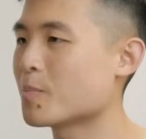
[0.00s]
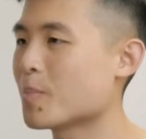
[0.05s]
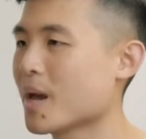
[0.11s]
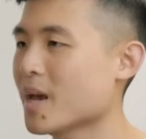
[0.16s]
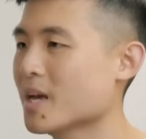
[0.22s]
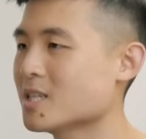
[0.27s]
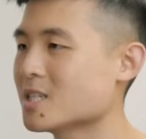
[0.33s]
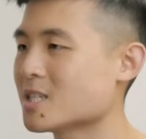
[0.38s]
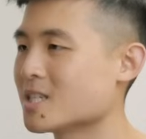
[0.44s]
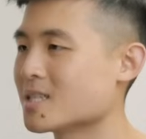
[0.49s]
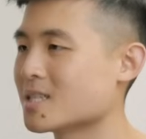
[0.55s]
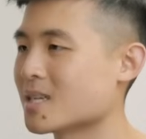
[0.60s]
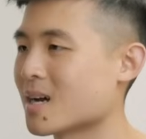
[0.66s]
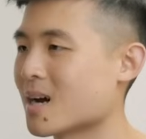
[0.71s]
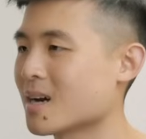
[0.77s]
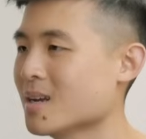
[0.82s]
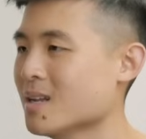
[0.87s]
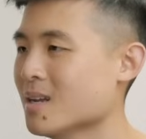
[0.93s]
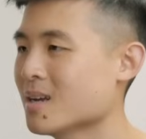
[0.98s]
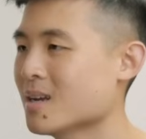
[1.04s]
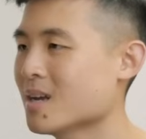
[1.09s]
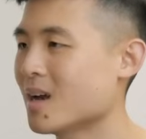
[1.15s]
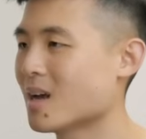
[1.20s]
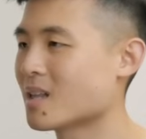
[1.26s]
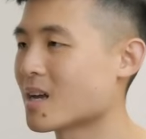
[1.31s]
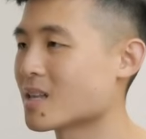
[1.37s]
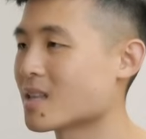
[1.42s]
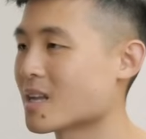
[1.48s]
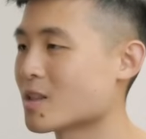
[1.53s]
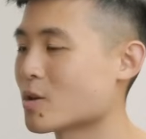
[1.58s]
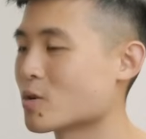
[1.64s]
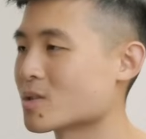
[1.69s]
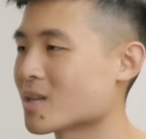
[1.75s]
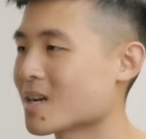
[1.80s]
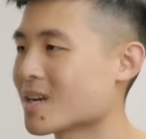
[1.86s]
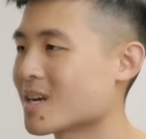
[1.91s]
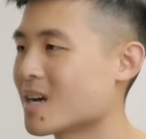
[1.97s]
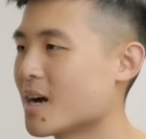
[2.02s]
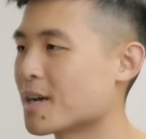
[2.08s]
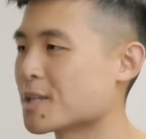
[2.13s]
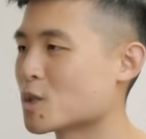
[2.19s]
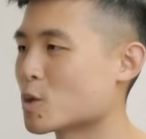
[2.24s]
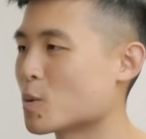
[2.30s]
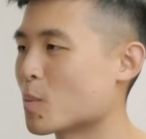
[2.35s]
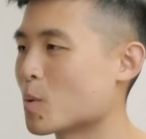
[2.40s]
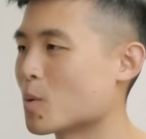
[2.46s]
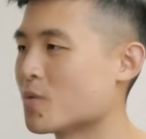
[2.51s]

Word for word: page design, I like that there's customer